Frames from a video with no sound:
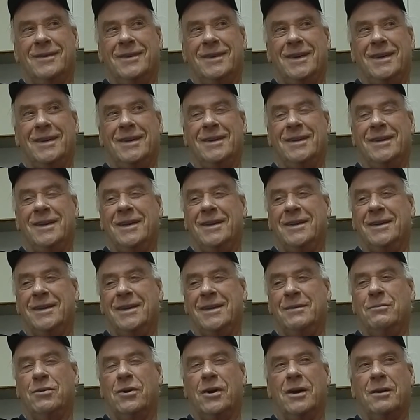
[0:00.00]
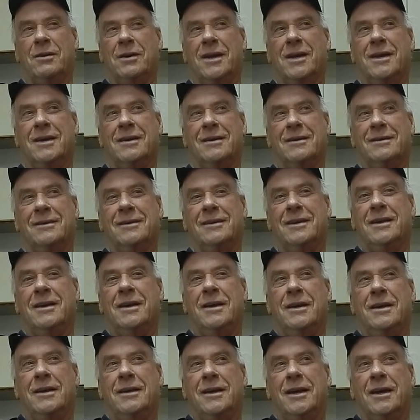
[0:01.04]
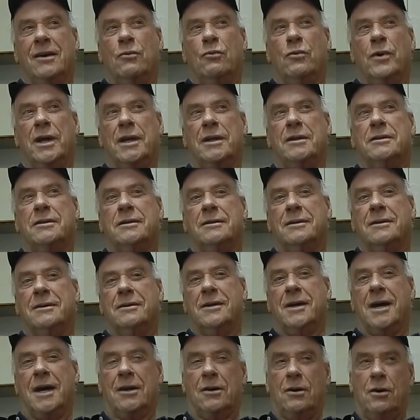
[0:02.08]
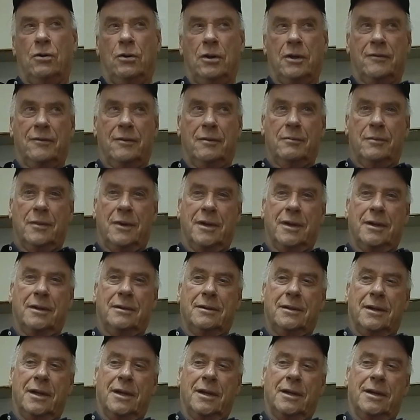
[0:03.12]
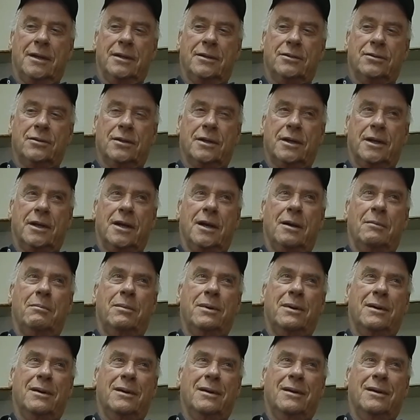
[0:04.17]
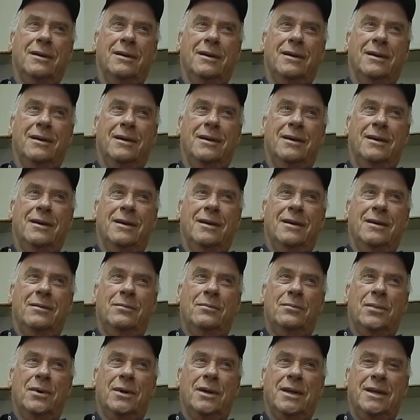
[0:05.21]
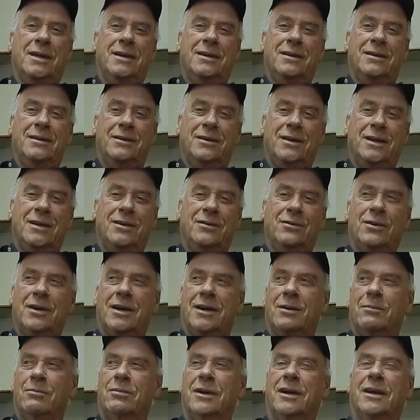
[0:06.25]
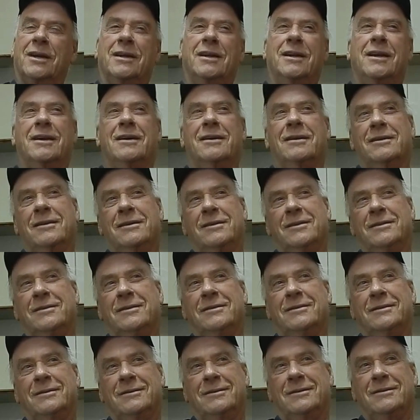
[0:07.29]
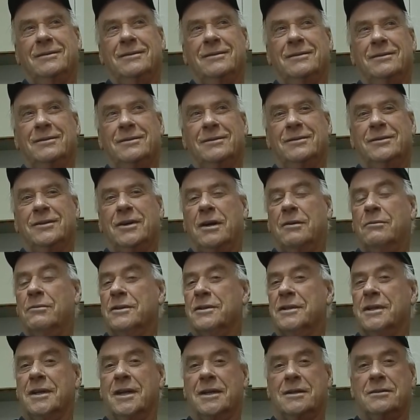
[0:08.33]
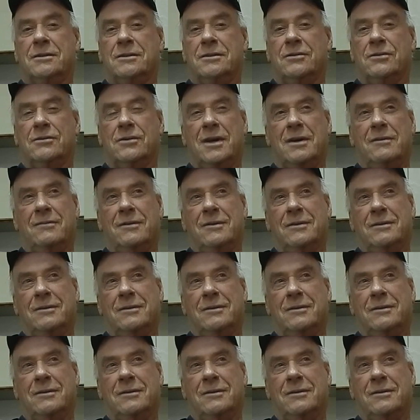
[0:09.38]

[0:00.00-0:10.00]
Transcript: And he brought it down. And wind got a hold of him, and it took it up. But he knew how to bring it down. Tom was an excellent driver.